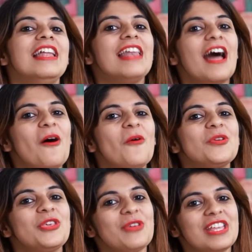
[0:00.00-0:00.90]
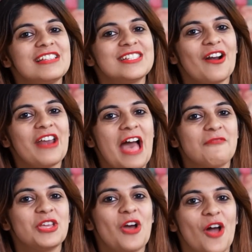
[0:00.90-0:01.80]
Now, you can start
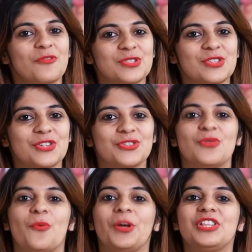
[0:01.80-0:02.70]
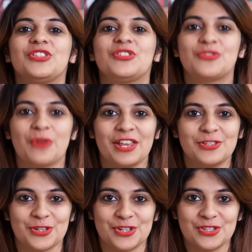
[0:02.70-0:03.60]
having conversation with
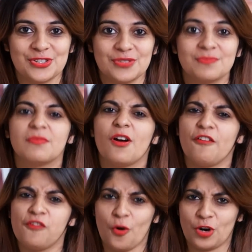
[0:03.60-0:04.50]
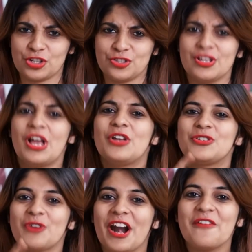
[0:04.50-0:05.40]
strangers. Of course,
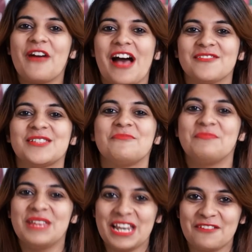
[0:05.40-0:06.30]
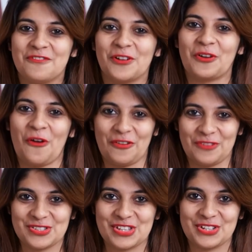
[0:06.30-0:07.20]
try to have some meaningful
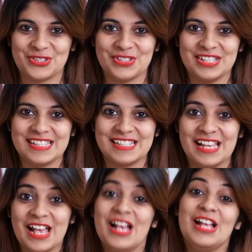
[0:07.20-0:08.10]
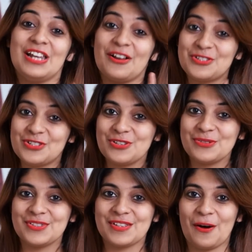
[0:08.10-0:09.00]
conversations. Now, to
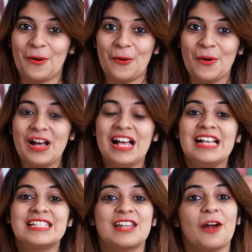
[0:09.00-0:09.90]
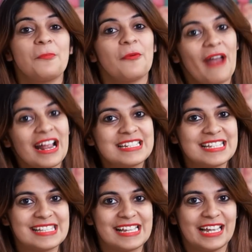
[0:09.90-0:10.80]
do so, start
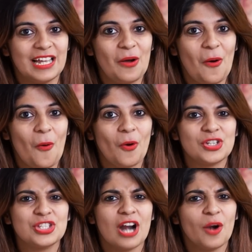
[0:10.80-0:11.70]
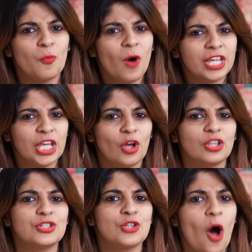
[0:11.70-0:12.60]
practicing or start working on
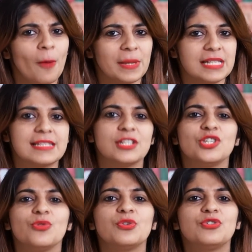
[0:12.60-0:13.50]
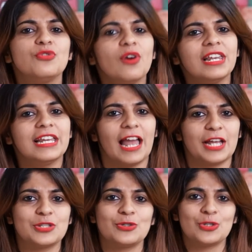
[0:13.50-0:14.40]
the topics that you would really
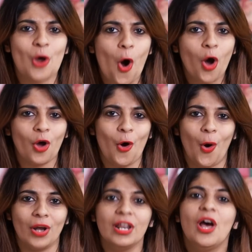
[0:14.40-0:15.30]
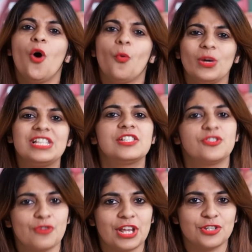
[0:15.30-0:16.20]
like to talk on with
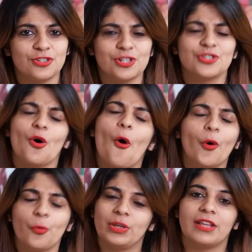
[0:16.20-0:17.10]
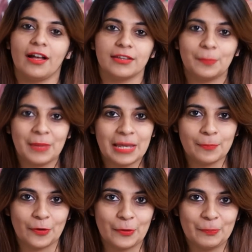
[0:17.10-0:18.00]
strangers or with other
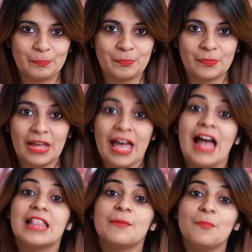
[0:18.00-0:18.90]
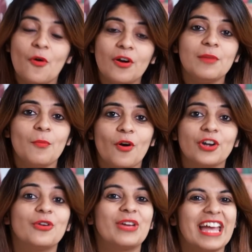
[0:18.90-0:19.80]
people. The more and more
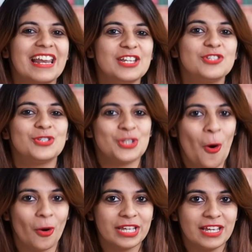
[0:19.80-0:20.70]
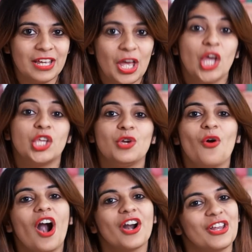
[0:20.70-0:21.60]
you get into talking, you
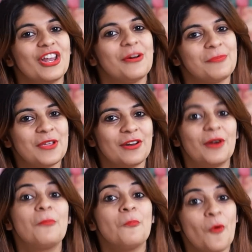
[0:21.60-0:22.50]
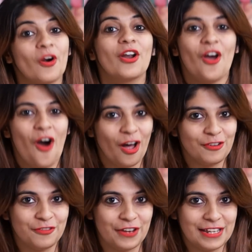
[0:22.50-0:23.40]
are going to appear more
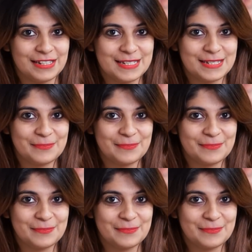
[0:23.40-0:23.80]
confident.